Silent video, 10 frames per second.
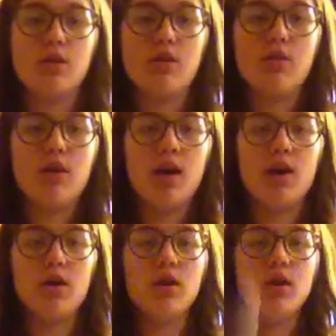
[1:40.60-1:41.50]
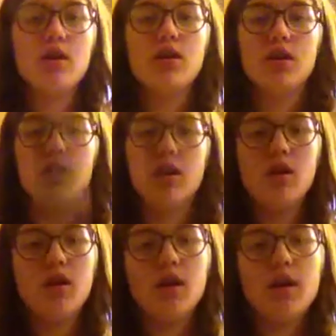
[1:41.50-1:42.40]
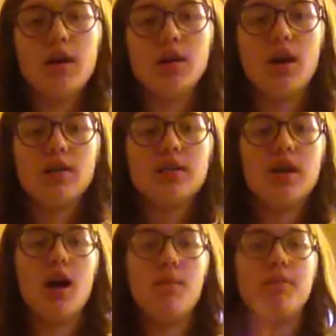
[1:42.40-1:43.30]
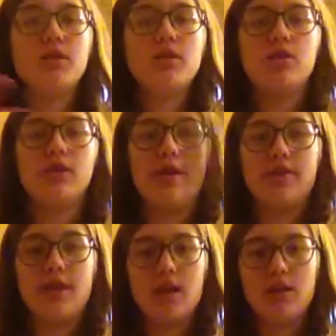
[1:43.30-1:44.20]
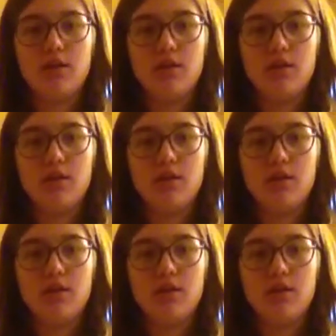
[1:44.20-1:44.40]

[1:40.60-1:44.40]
go under and toss up to your left hand.